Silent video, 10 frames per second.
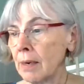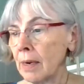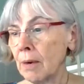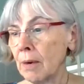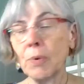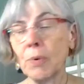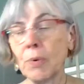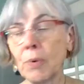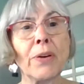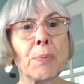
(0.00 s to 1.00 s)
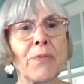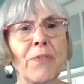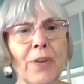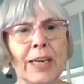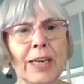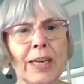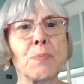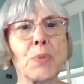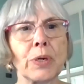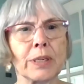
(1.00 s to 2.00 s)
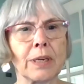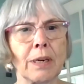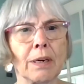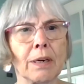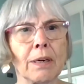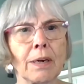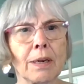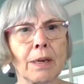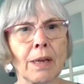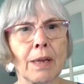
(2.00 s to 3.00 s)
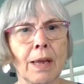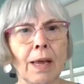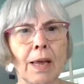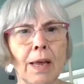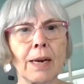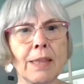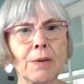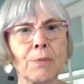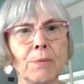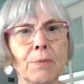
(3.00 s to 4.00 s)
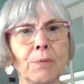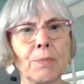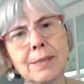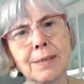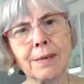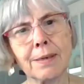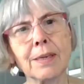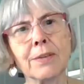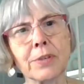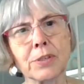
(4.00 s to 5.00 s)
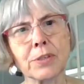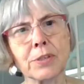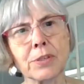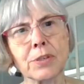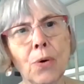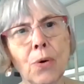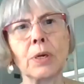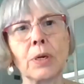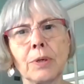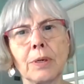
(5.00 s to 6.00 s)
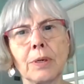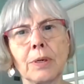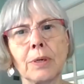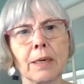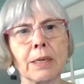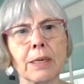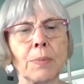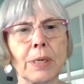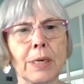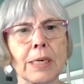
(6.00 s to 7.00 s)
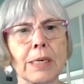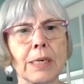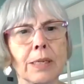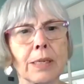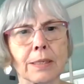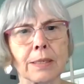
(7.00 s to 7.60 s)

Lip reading: And we're part of a prophetic community. And I think we need to see ourselves as a whole community contributing